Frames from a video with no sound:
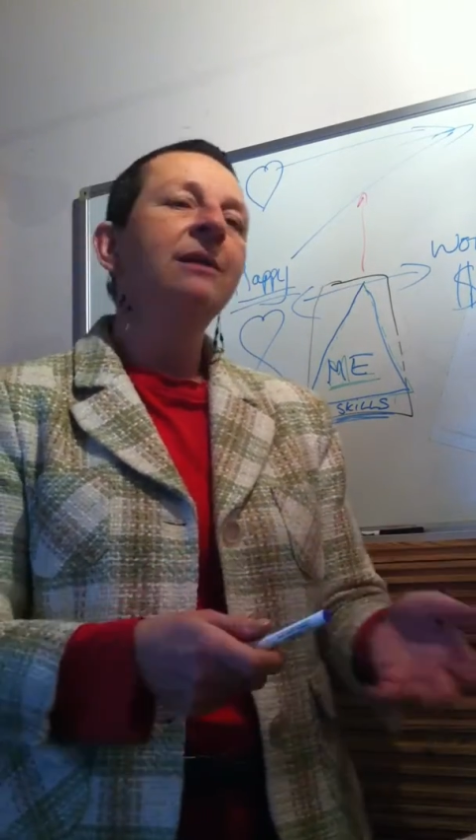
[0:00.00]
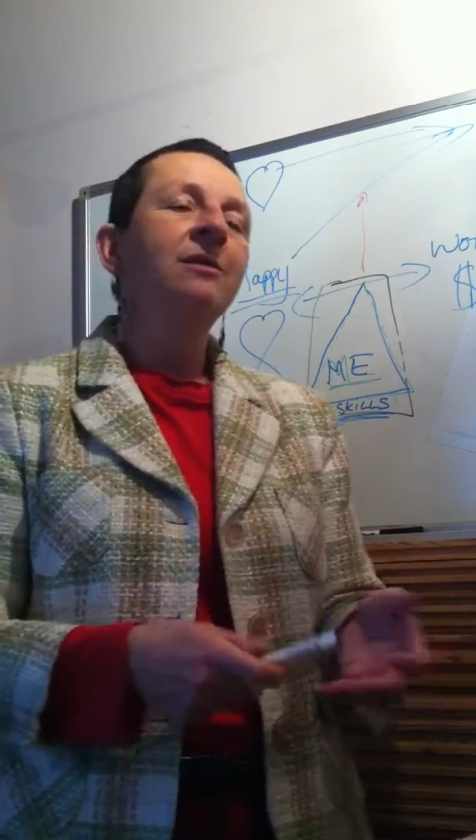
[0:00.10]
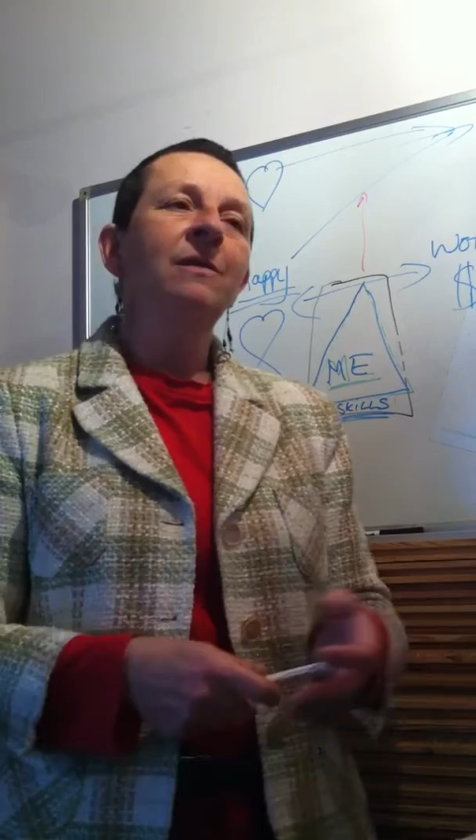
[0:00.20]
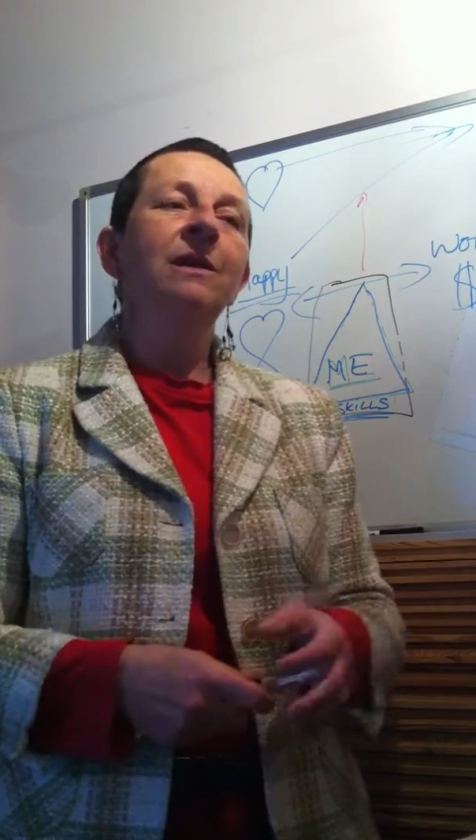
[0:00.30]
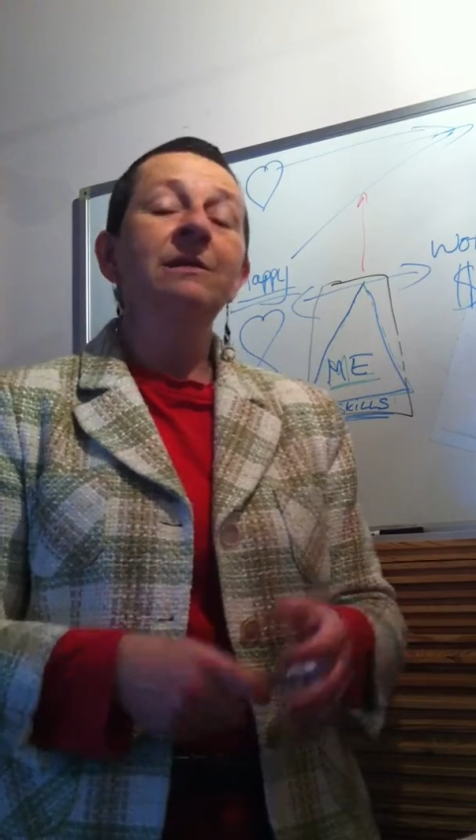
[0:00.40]
I
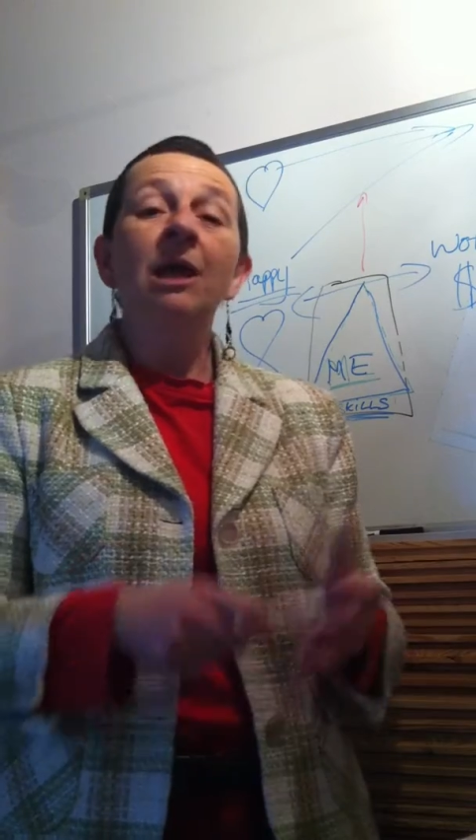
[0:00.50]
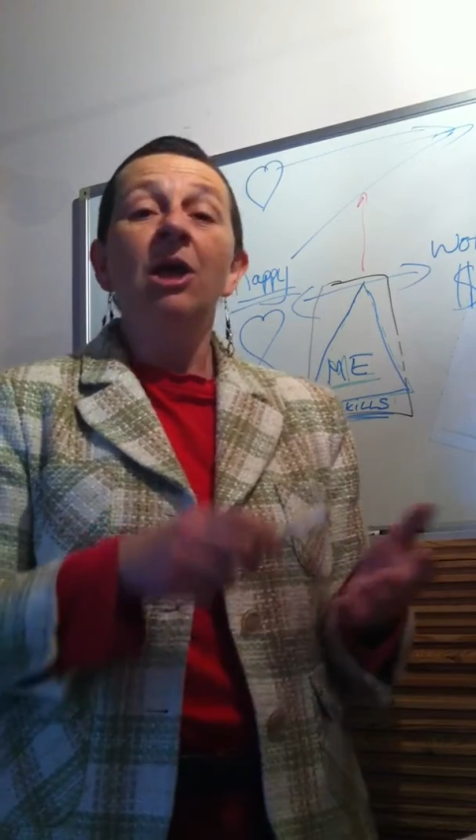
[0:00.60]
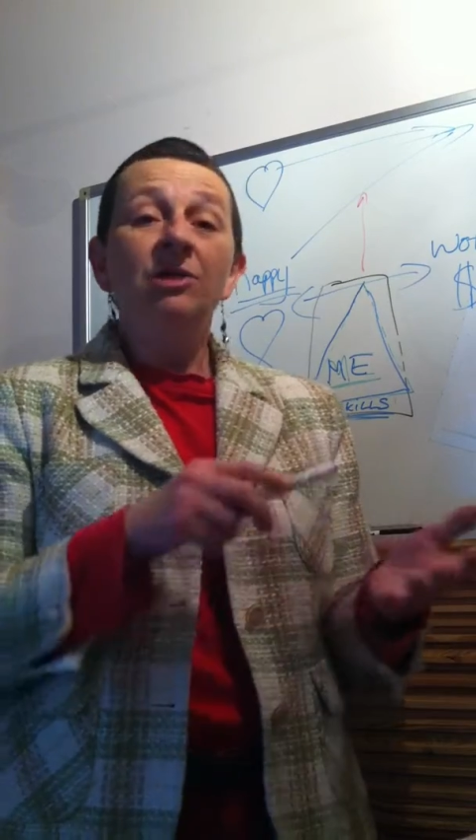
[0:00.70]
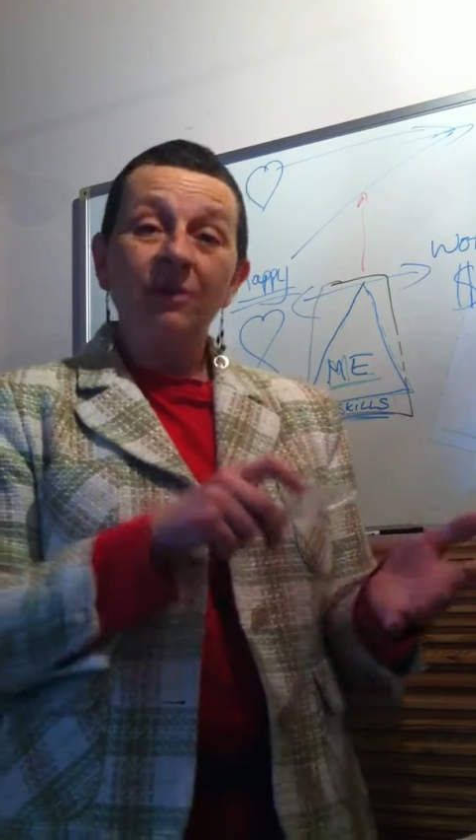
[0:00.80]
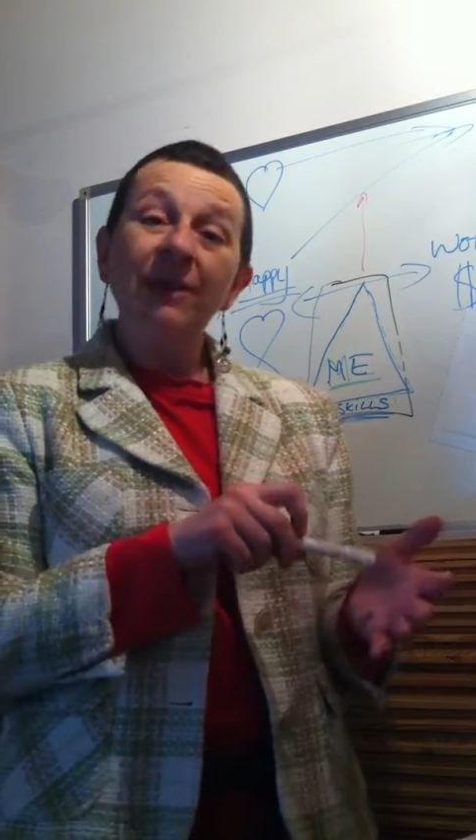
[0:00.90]
do this.
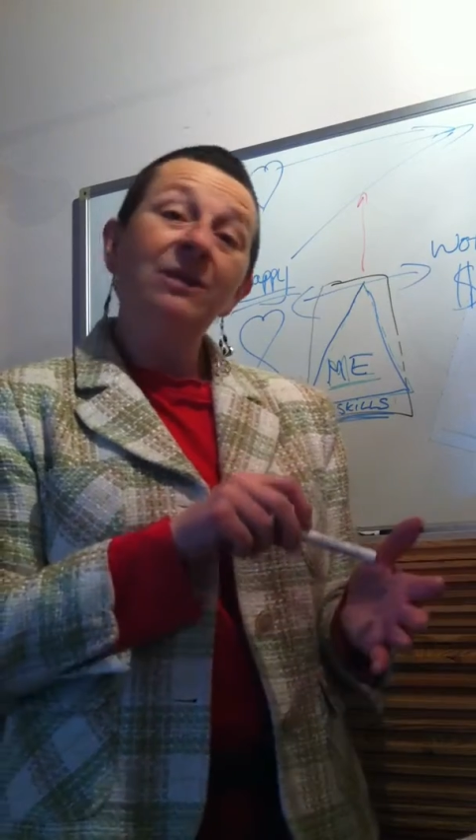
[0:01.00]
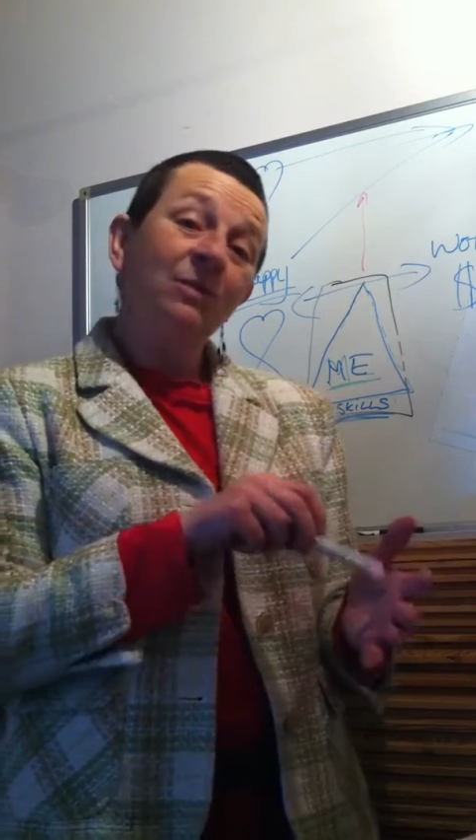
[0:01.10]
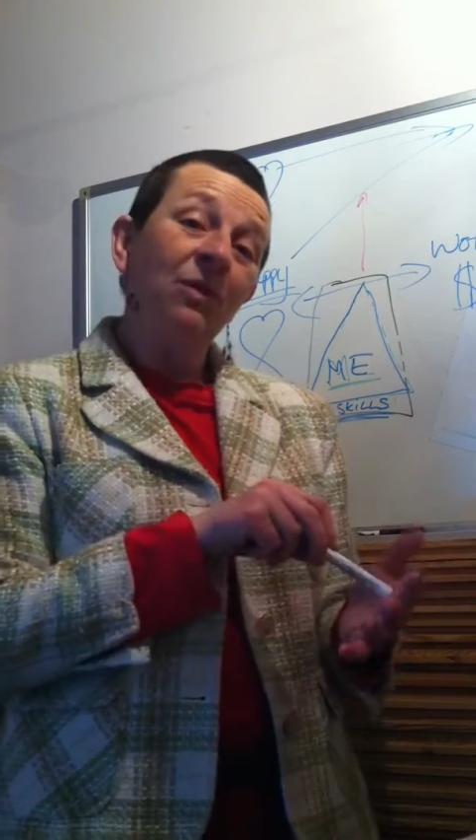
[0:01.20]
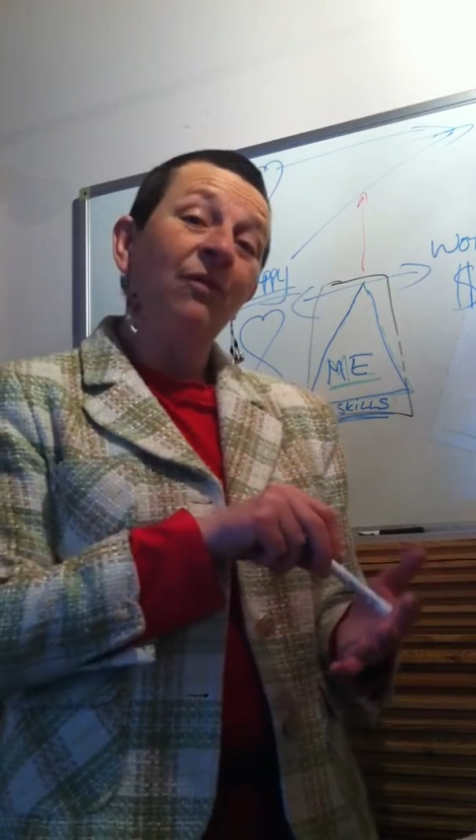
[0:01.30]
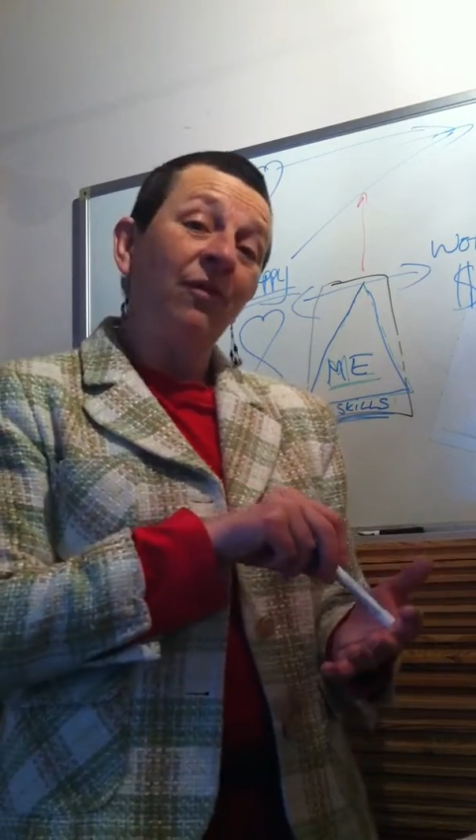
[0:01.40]
So this
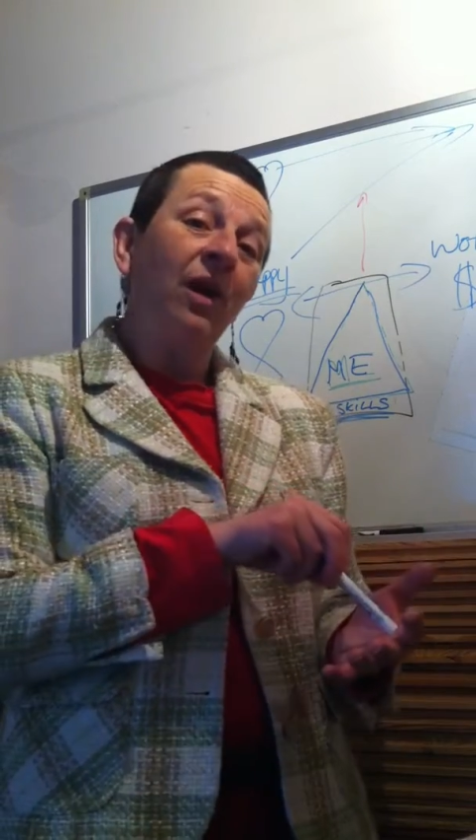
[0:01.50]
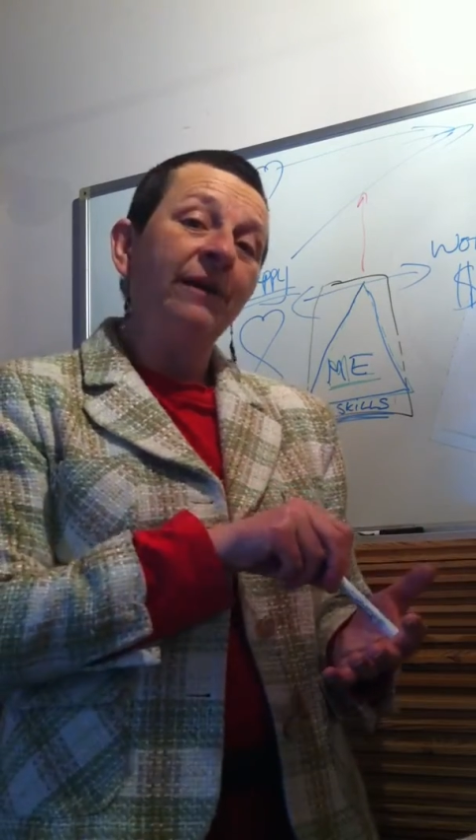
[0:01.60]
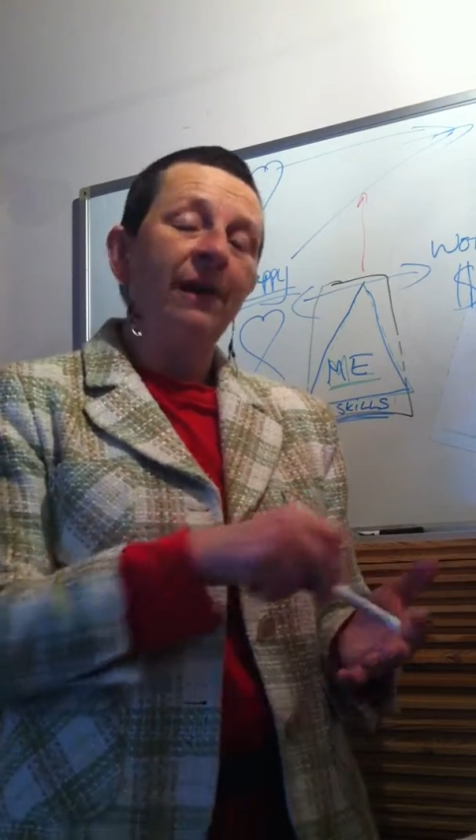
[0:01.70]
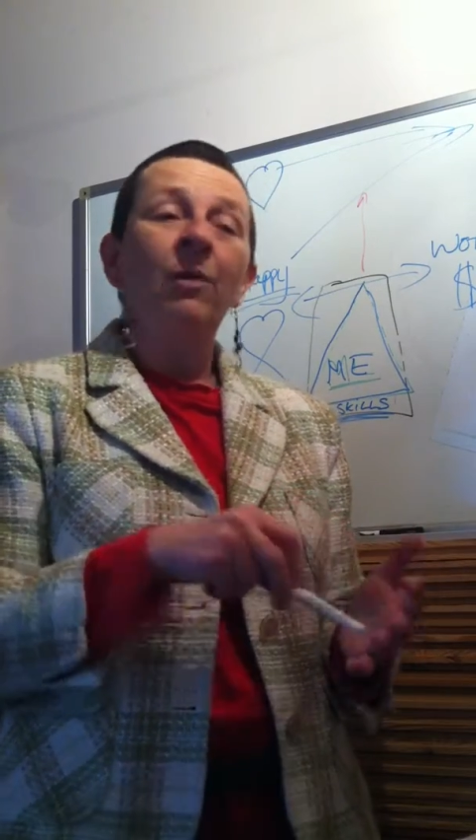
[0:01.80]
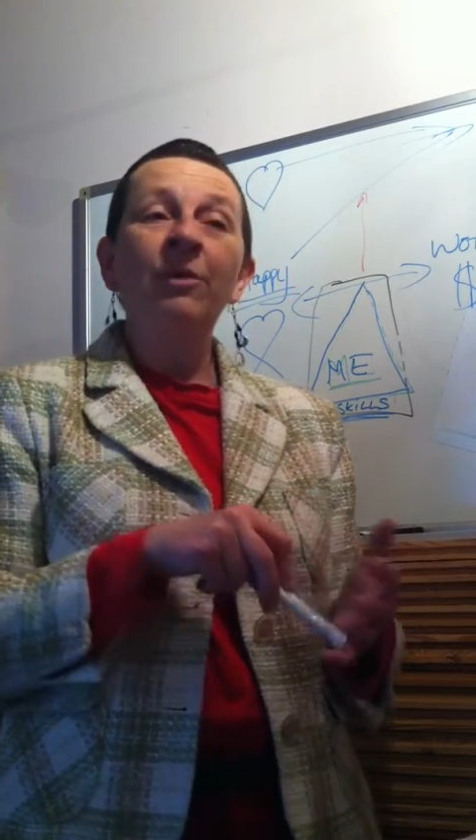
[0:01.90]
was on the Friday.